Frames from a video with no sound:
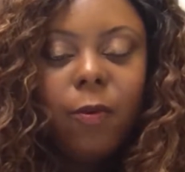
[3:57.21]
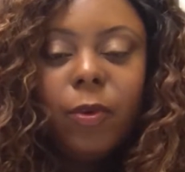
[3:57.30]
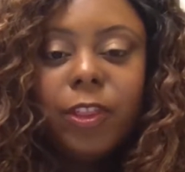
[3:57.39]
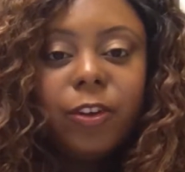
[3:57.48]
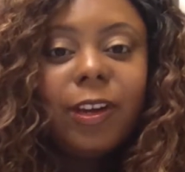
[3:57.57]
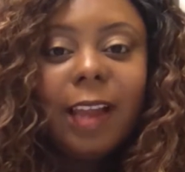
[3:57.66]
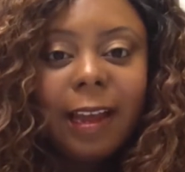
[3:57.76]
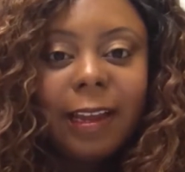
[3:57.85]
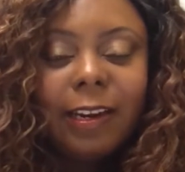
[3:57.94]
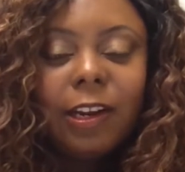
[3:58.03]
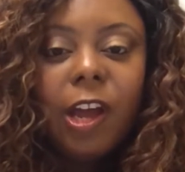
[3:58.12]
with your
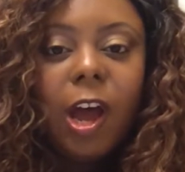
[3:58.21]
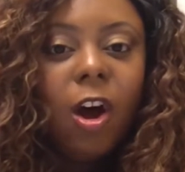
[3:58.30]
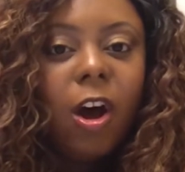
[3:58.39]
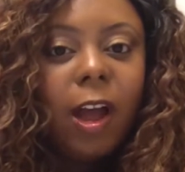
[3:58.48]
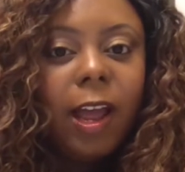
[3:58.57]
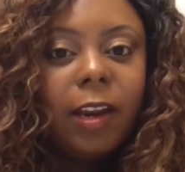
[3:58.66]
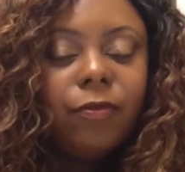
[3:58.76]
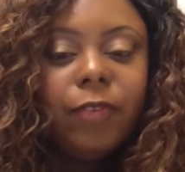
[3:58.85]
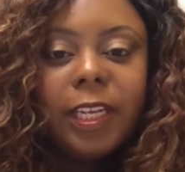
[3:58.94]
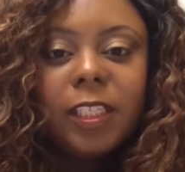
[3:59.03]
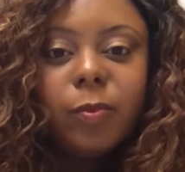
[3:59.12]
client on
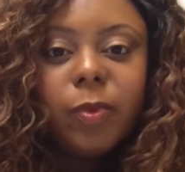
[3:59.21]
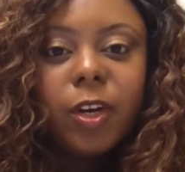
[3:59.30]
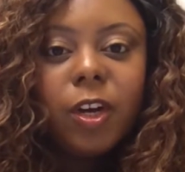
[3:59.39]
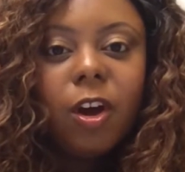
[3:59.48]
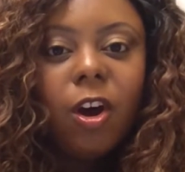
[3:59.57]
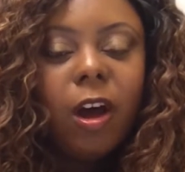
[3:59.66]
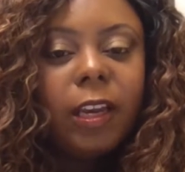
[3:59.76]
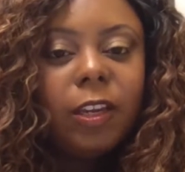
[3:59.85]
Facebook, on